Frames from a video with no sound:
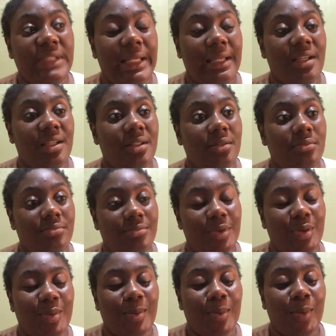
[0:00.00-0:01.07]
Yeah,
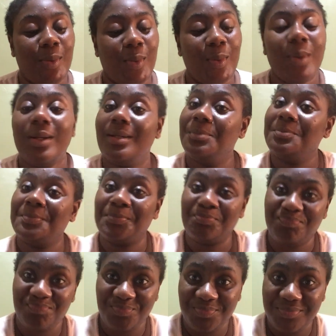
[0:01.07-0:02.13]
so
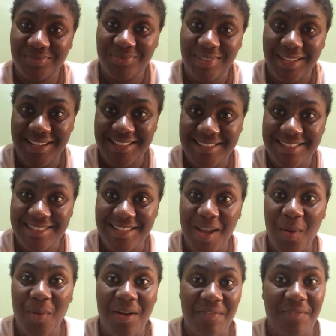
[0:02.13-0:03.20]
yes,
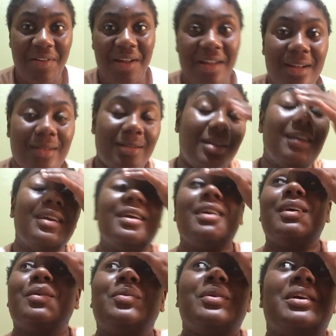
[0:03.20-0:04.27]
however,
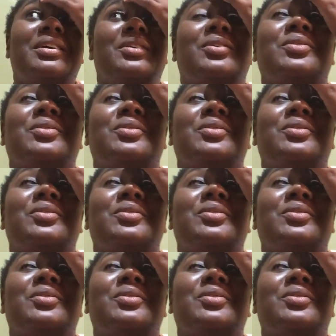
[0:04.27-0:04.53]
we are